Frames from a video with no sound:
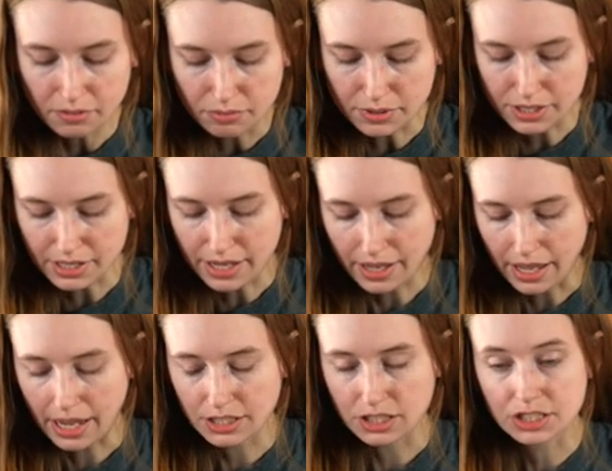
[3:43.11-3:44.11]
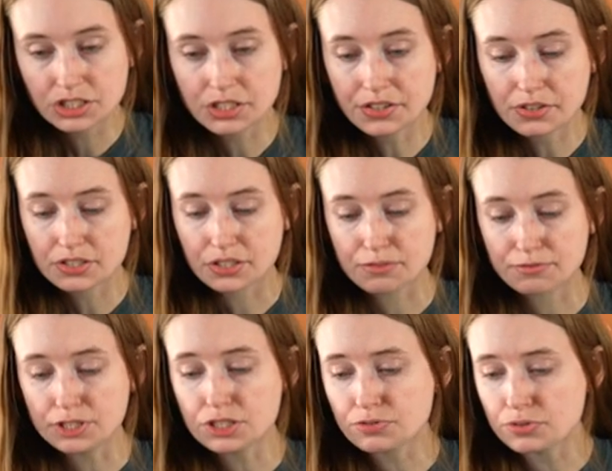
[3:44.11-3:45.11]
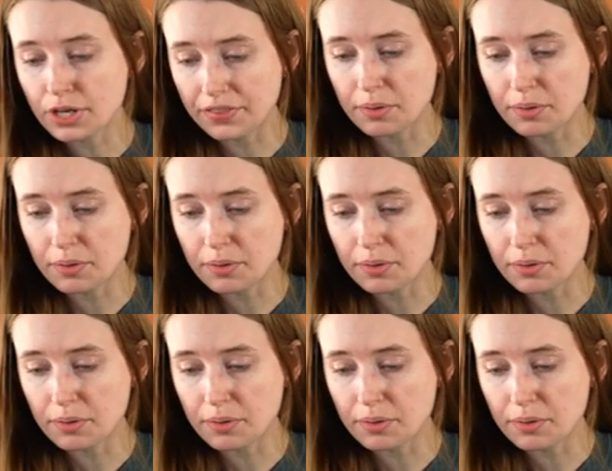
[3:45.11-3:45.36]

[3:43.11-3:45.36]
There's a fish food on